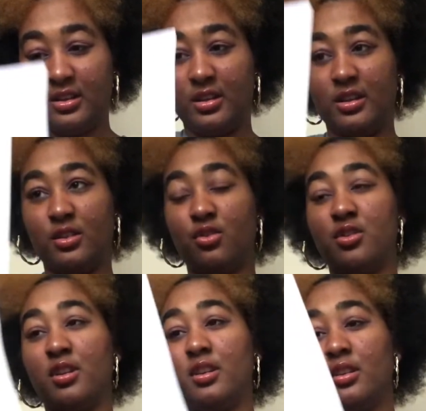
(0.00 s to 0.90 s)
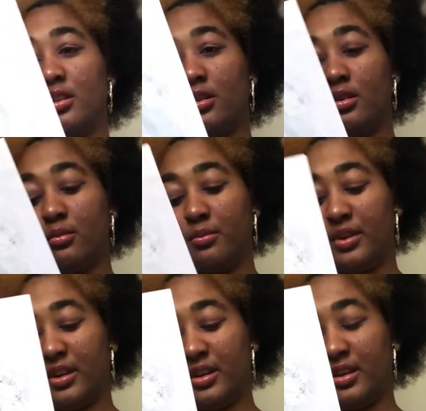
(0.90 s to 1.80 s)
Energetic
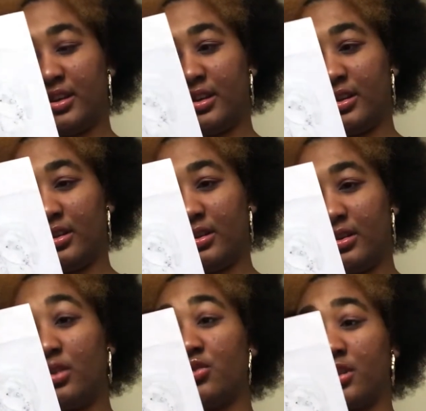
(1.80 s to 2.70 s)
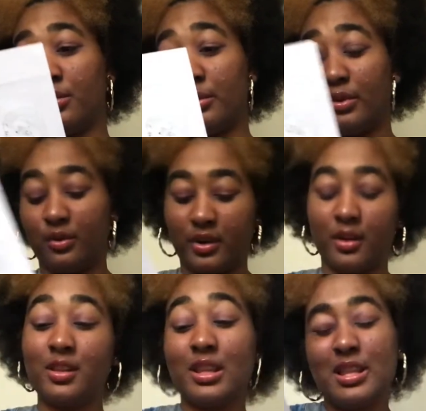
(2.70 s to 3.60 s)
by okay,
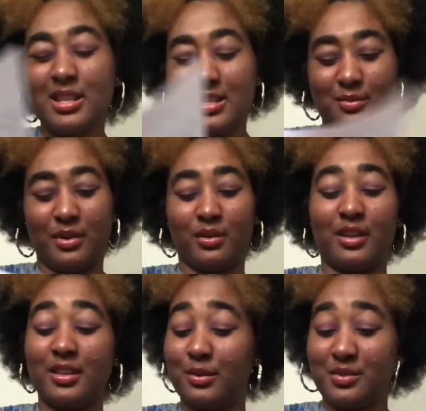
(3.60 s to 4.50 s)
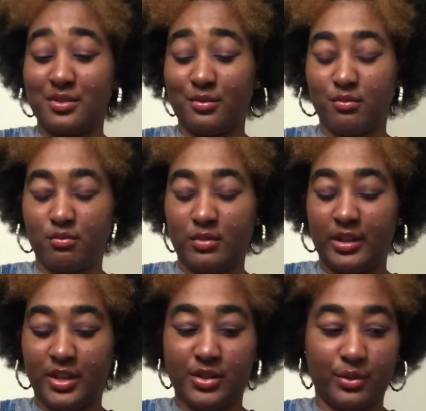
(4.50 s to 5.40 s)
that isn't photo. I thought it was an
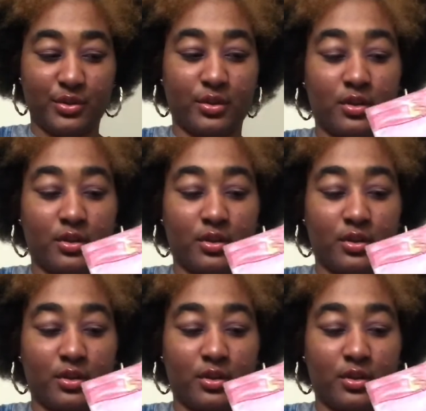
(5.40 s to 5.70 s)
EXO song.